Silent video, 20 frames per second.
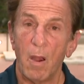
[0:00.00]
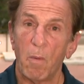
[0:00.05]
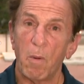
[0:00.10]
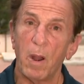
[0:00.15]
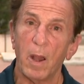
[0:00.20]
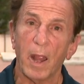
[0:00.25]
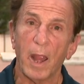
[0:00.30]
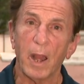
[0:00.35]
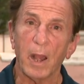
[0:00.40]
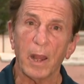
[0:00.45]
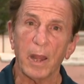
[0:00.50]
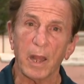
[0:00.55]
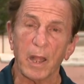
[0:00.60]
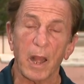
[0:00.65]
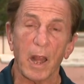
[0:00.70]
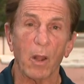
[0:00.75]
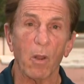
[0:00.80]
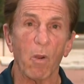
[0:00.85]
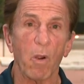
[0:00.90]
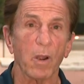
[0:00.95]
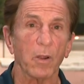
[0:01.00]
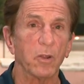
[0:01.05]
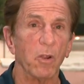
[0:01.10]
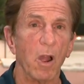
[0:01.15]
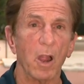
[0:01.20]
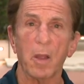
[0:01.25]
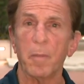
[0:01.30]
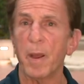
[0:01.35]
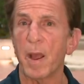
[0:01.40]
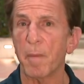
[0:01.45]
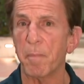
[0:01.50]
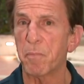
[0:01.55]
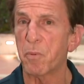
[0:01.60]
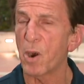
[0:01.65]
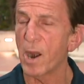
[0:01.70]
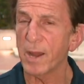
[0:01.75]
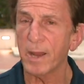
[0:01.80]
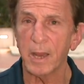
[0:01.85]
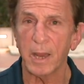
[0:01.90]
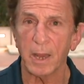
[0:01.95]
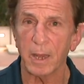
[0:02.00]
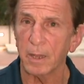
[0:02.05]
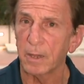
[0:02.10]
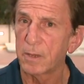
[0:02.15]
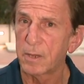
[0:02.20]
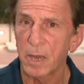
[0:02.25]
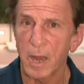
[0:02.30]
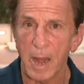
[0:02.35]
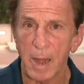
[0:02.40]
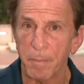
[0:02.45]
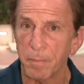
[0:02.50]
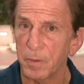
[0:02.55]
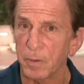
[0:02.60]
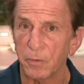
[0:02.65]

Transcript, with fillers: Well, Elliot and Lauren, talk about breaking tape.